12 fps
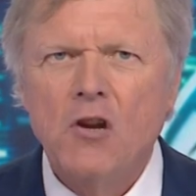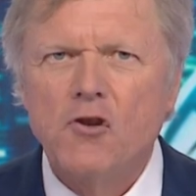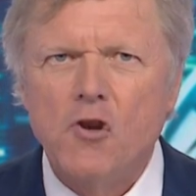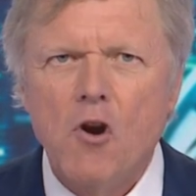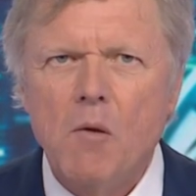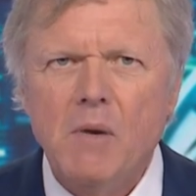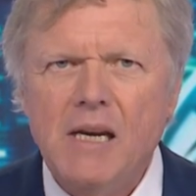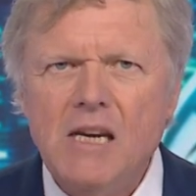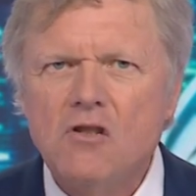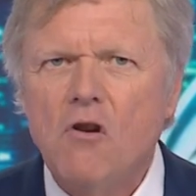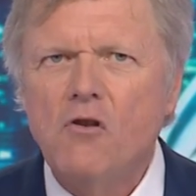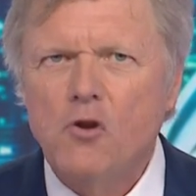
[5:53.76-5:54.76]
Germany
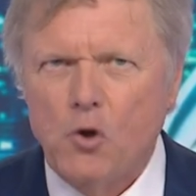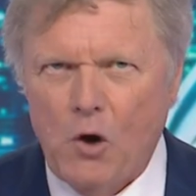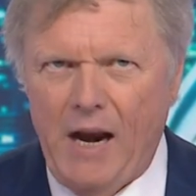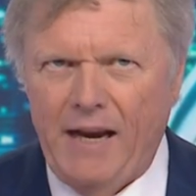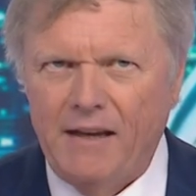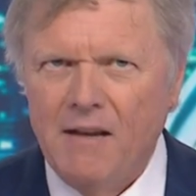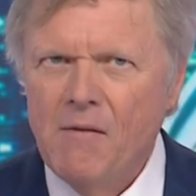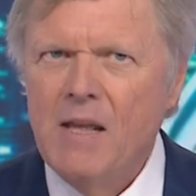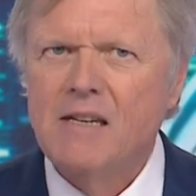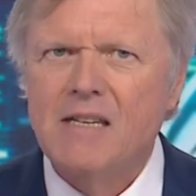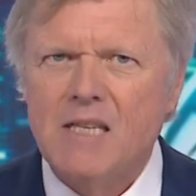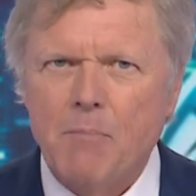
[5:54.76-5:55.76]
is on track
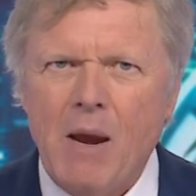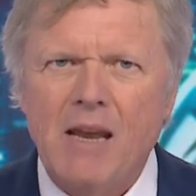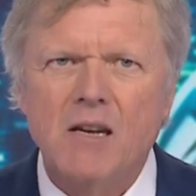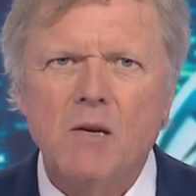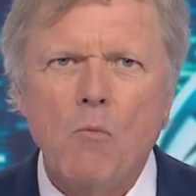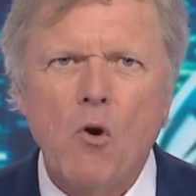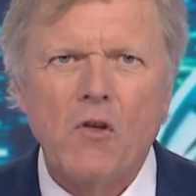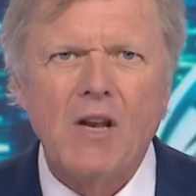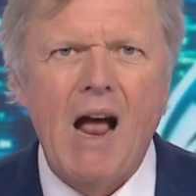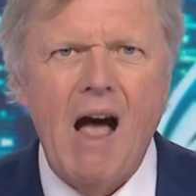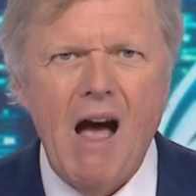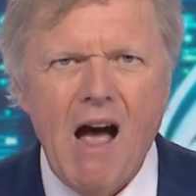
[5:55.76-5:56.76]
to spend more than
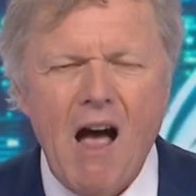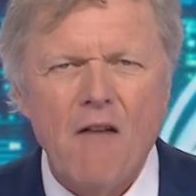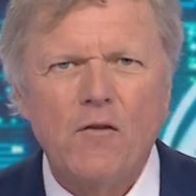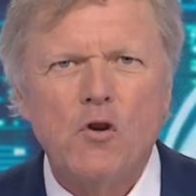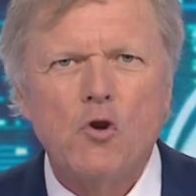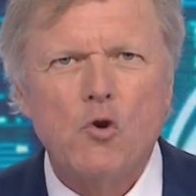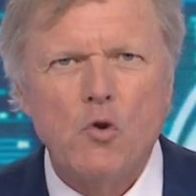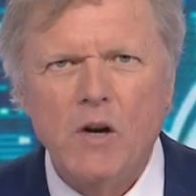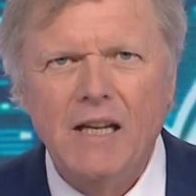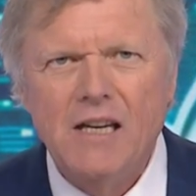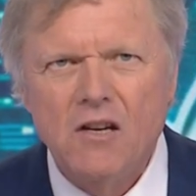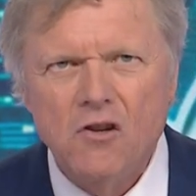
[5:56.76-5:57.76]
a half
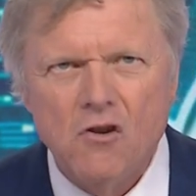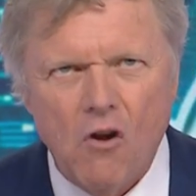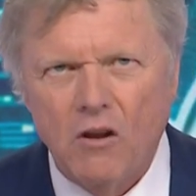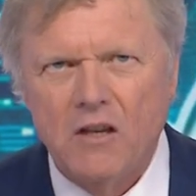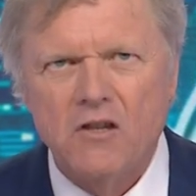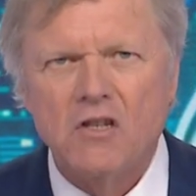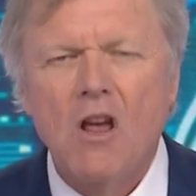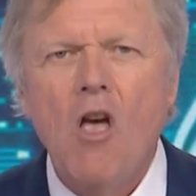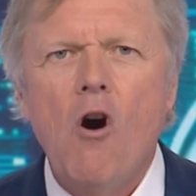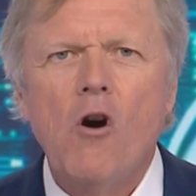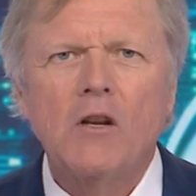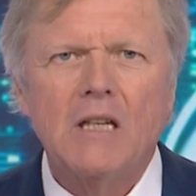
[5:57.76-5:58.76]
trillion dollars
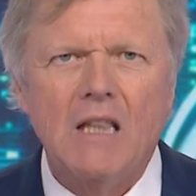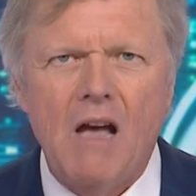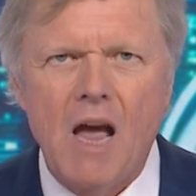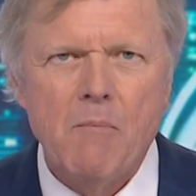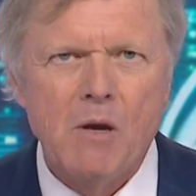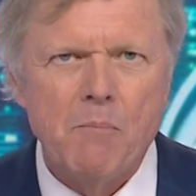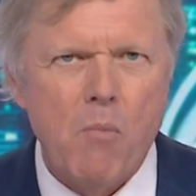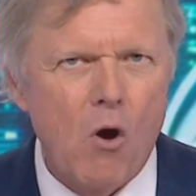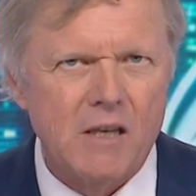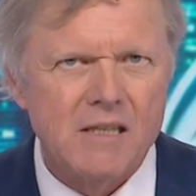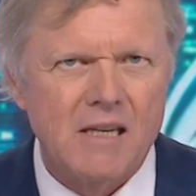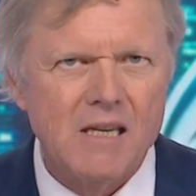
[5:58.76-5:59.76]
on climate
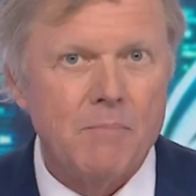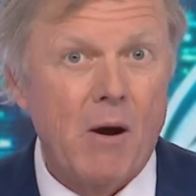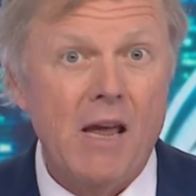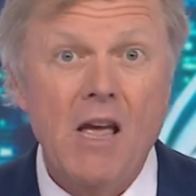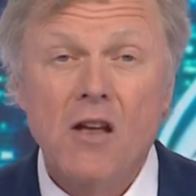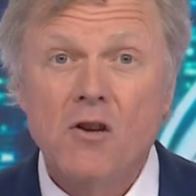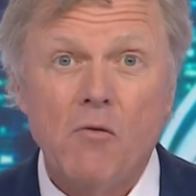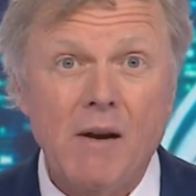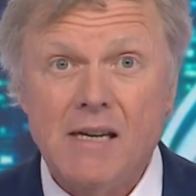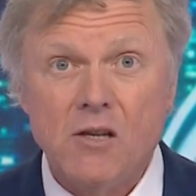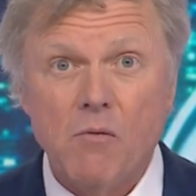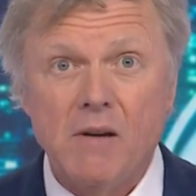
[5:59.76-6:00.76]
policies by
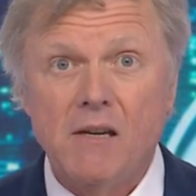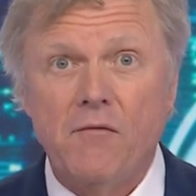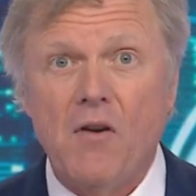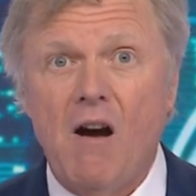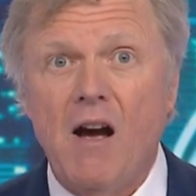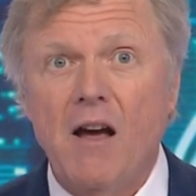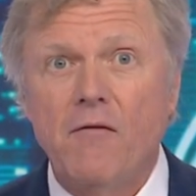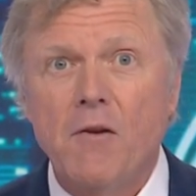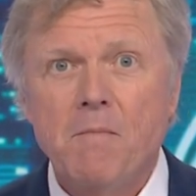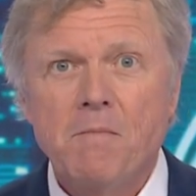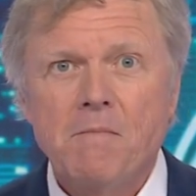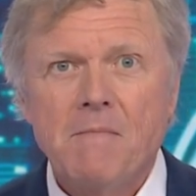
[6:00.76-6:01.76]
2025,
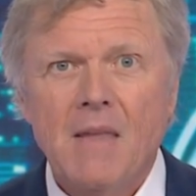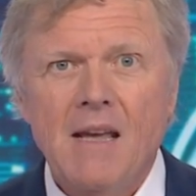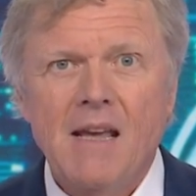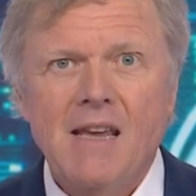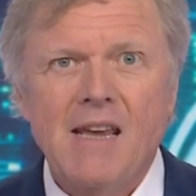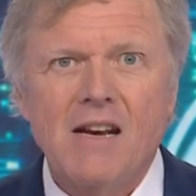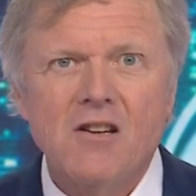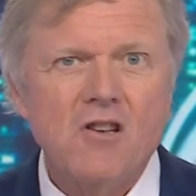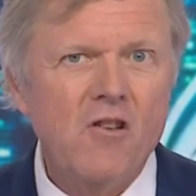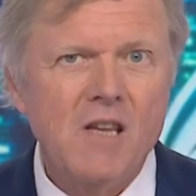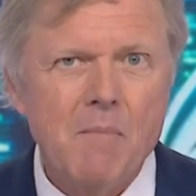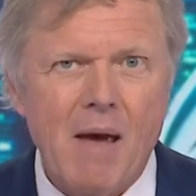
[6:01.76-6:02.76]
yet has
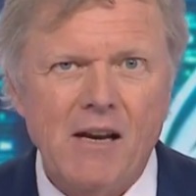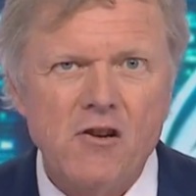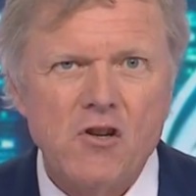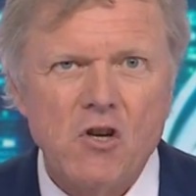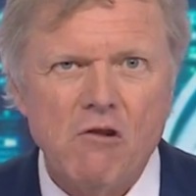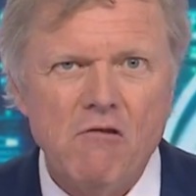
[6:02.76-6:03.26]
only managed to